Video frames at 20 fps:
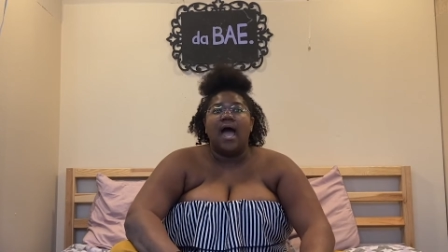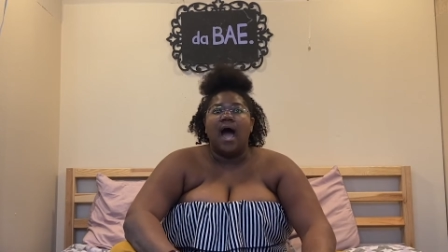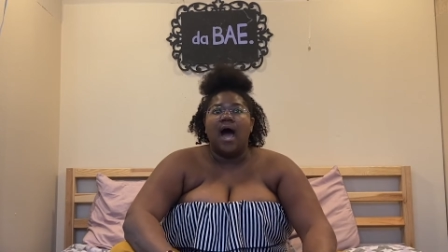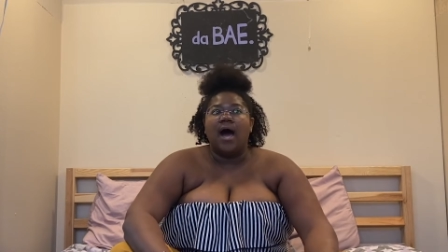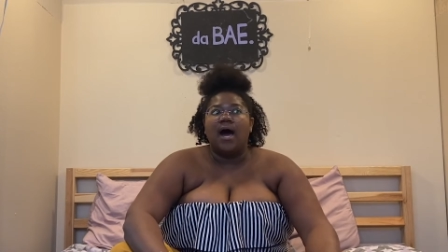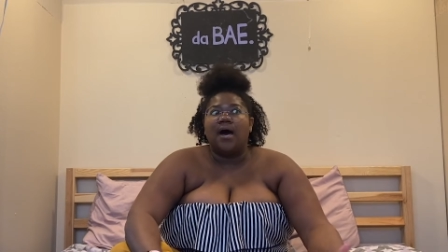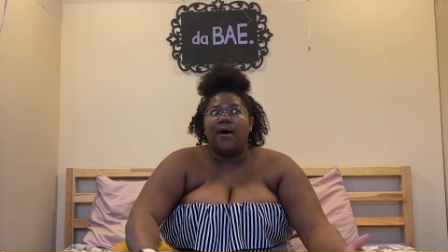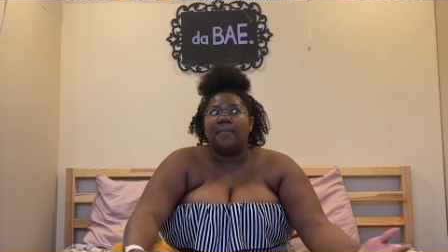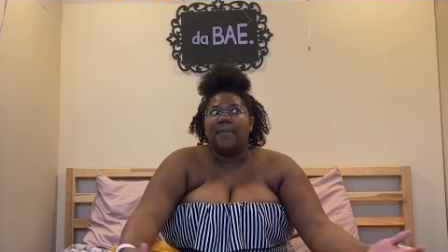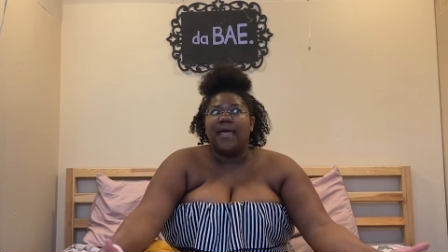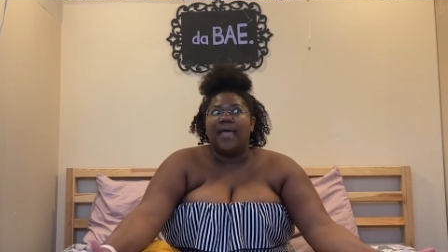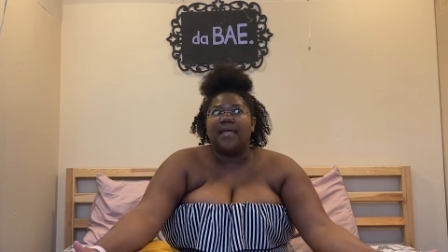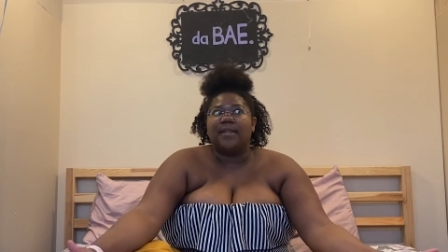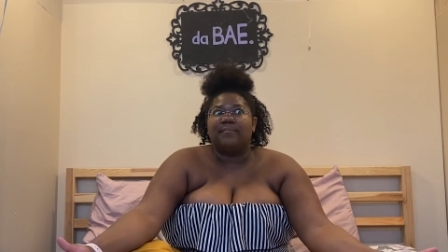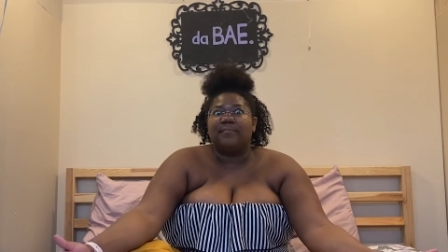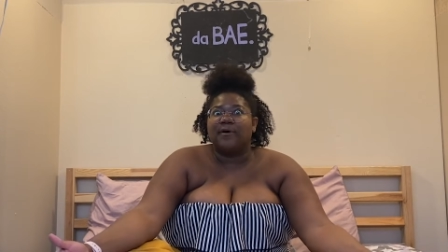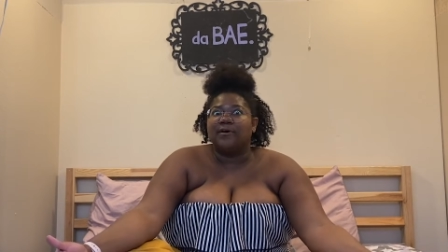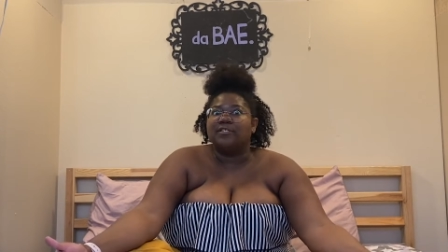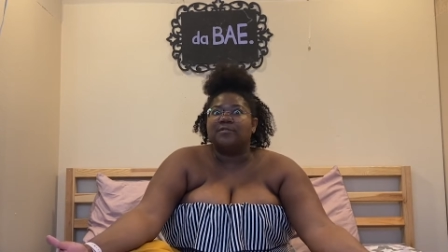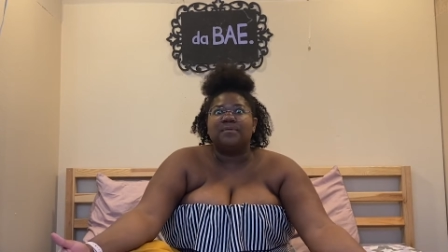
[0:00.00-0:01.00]
Um,
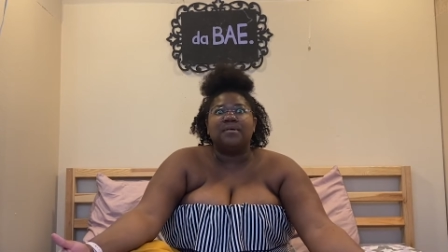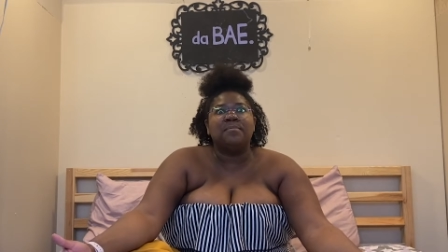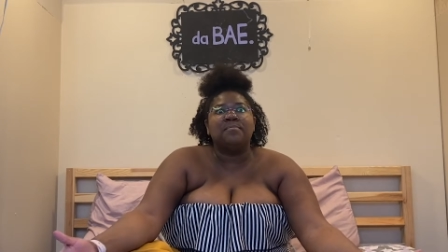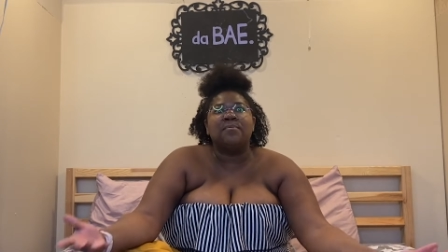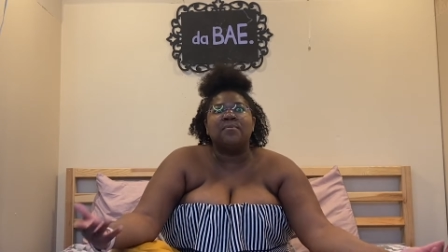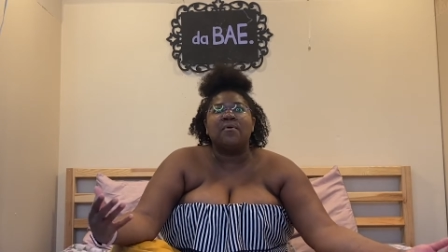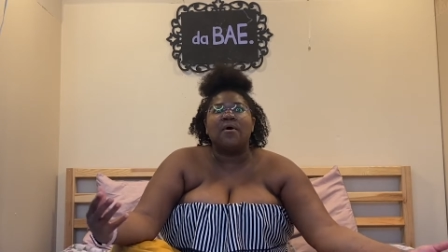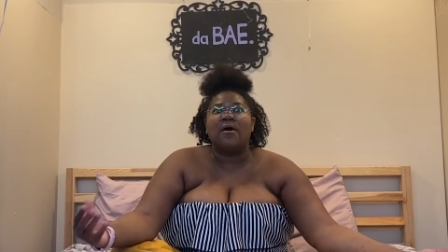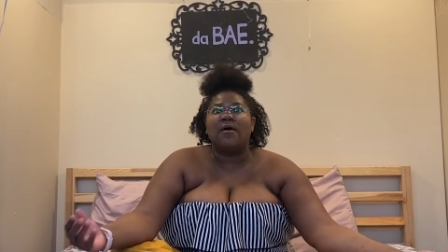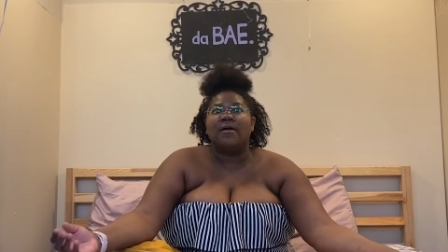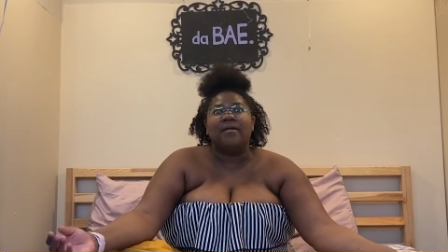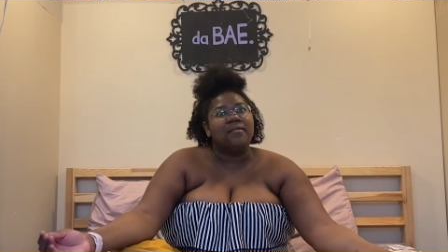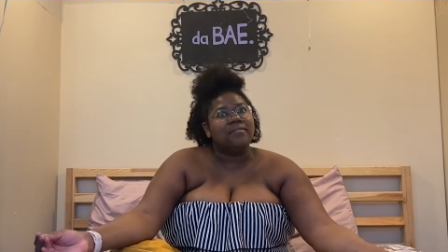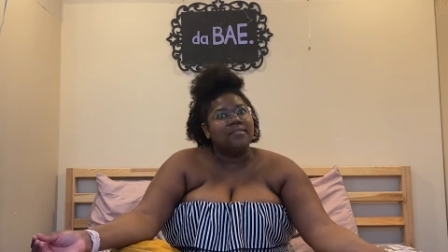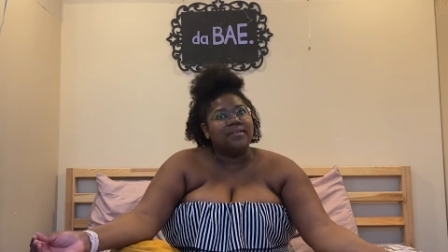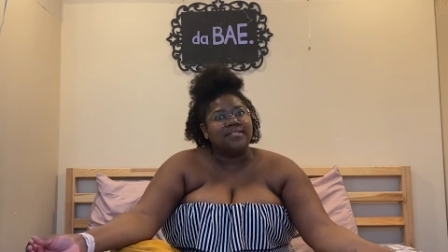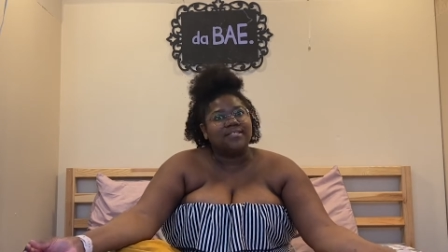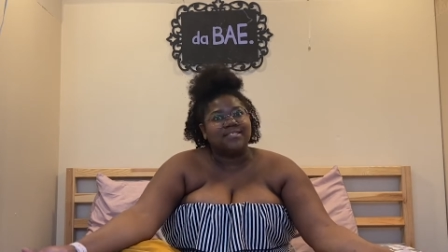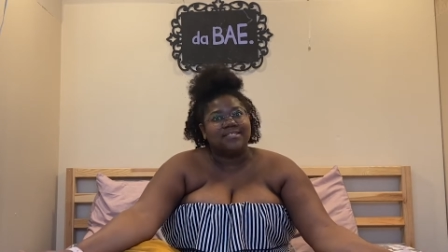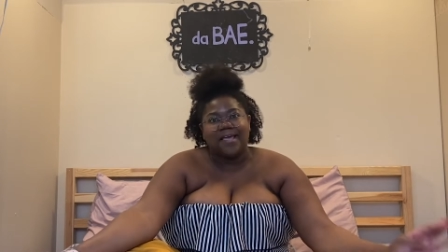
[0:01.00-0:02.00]
and most people are in
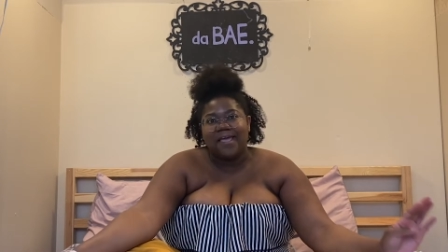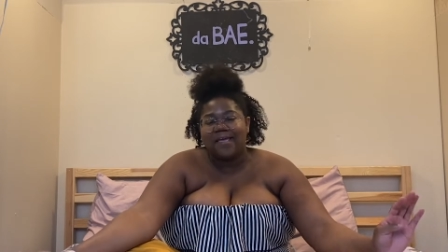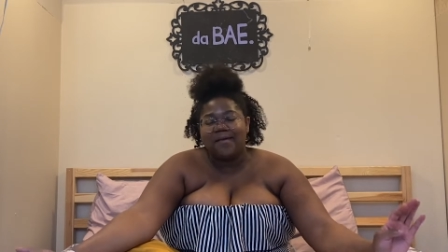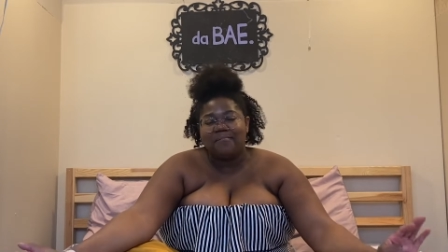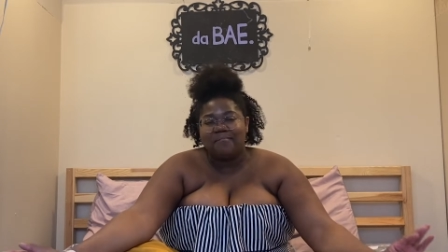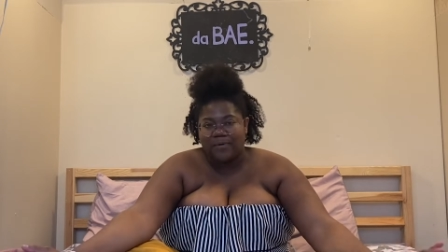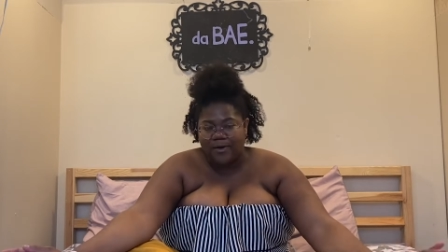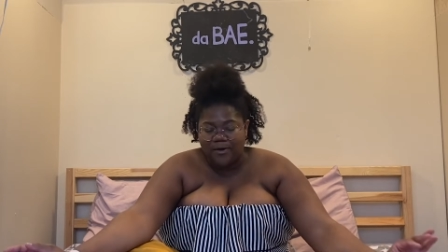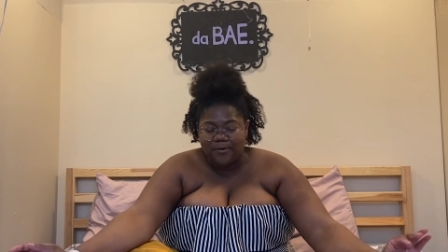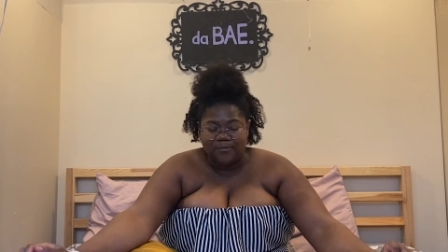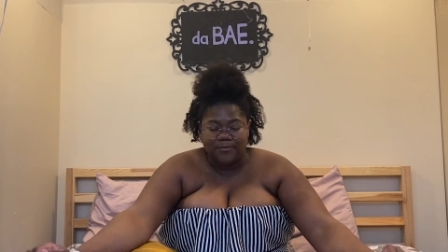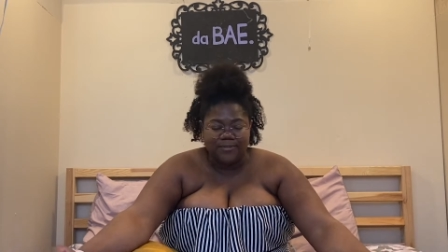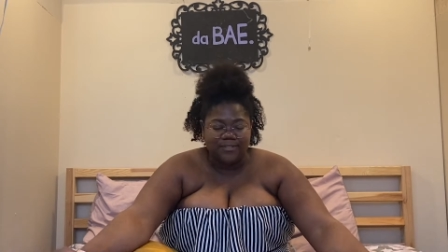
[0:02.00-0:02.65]
the same boat.